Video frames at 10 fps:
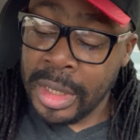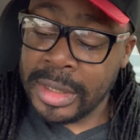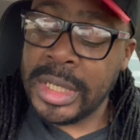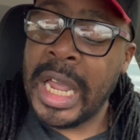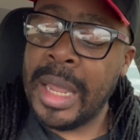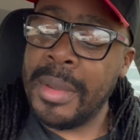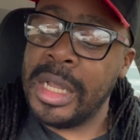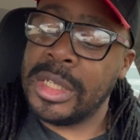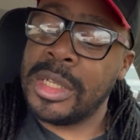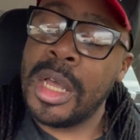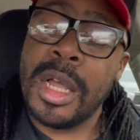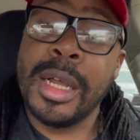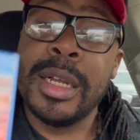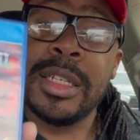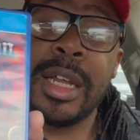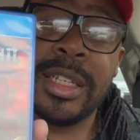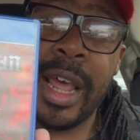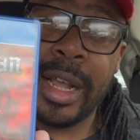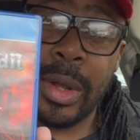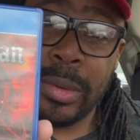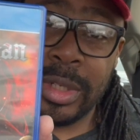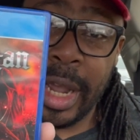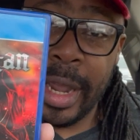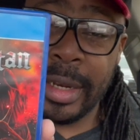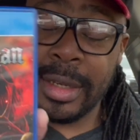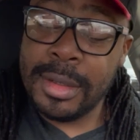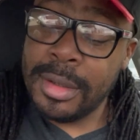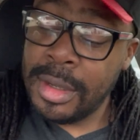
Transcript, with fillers: Same as to Attack on Titan.